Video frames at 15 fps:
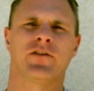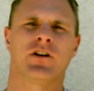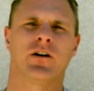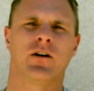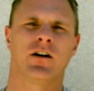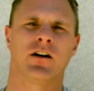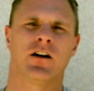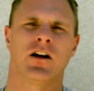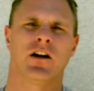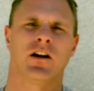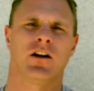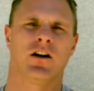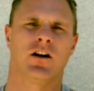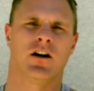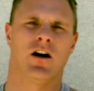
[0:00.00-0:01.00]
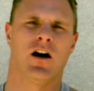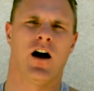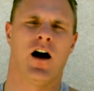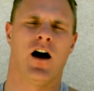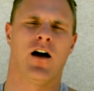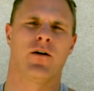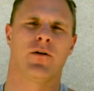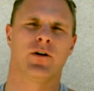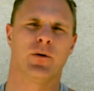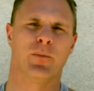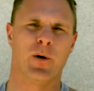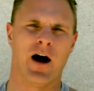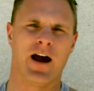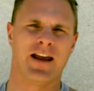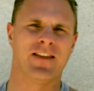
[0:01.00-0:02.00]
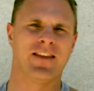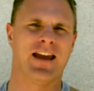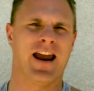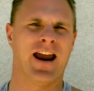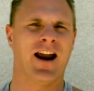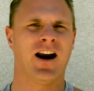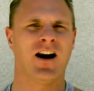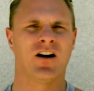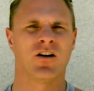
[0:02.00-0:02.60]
your butt in the air